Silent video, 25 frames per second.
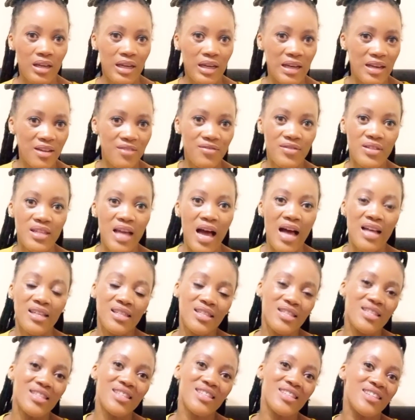leaves
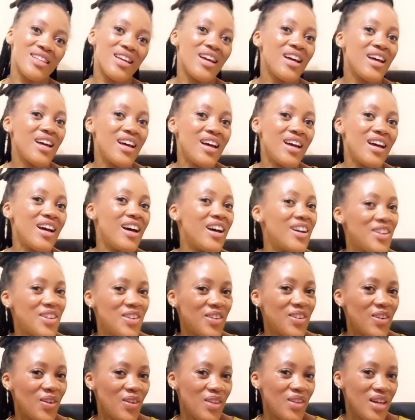us.
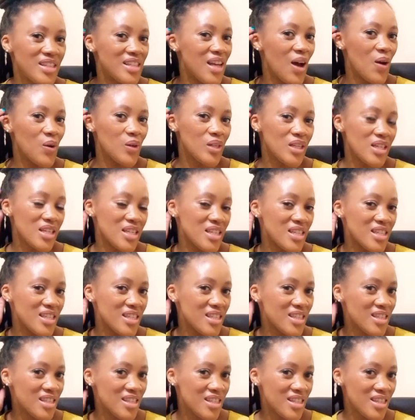That's how it
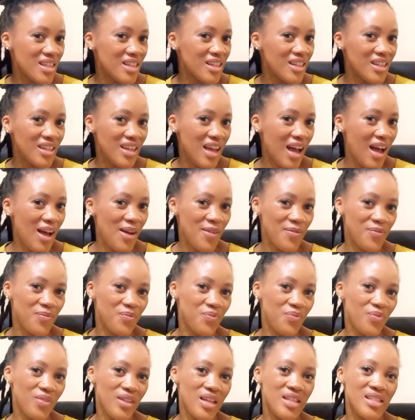is. Yeah,
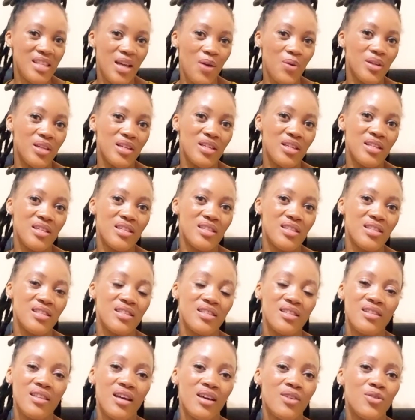that's how it is.
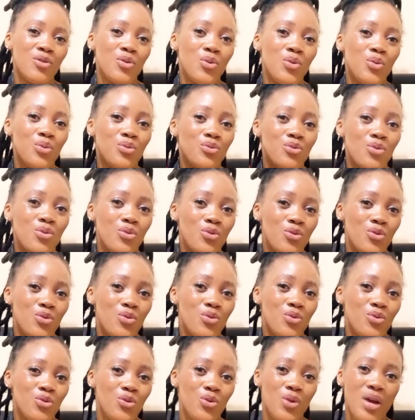It's either
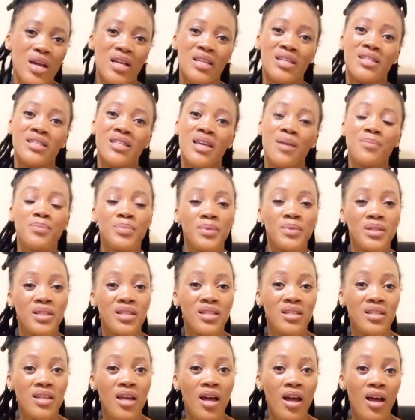you
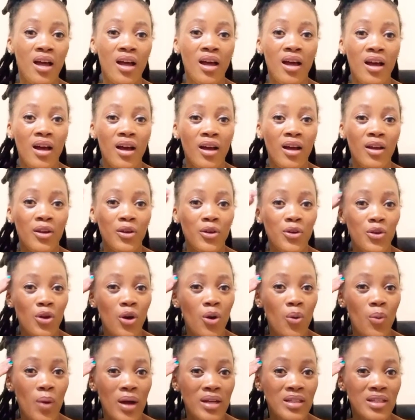accept,
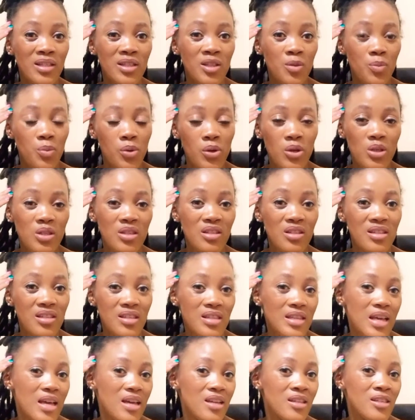what the person
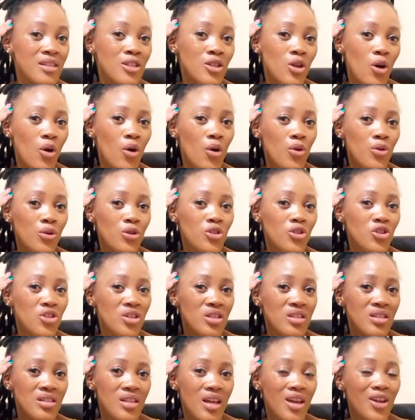says, or you
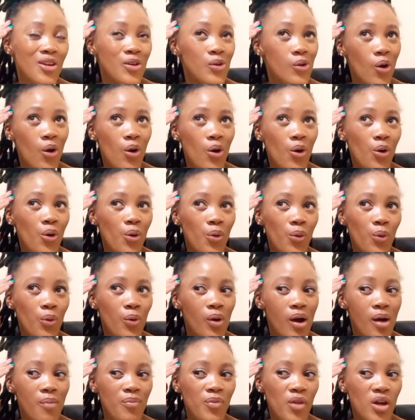just say, no,
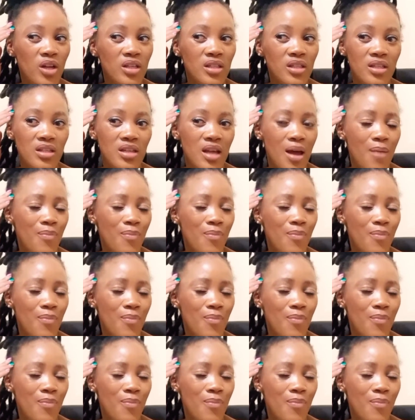I'm not